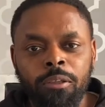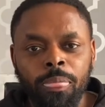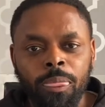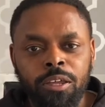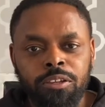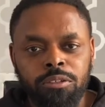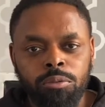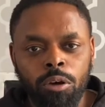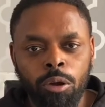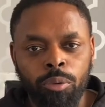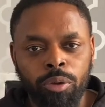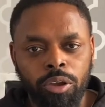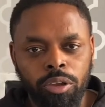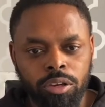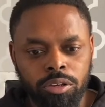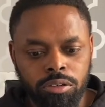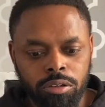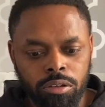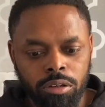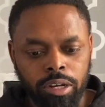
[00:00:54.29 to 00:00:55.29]
So what we're going
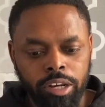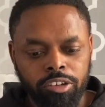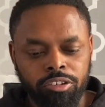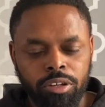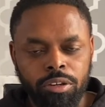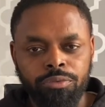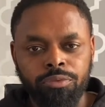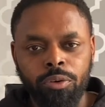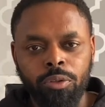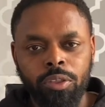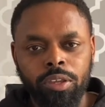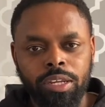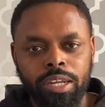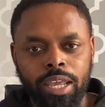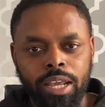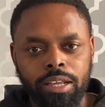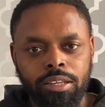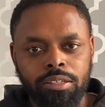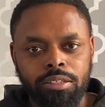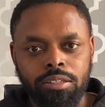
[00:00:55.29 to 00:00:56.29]
to do literally for the
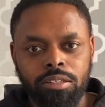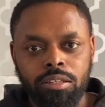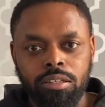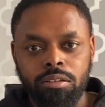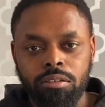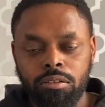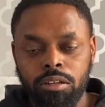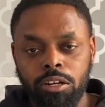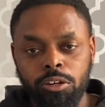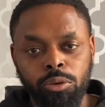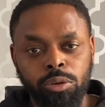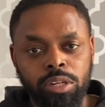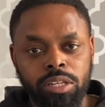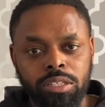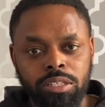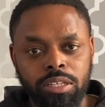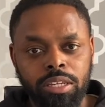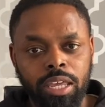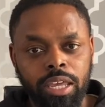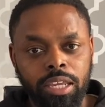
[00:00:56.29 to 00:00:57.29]
next, including
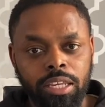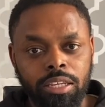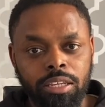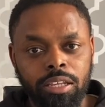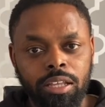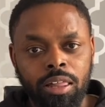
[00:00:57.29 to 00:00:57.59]
today,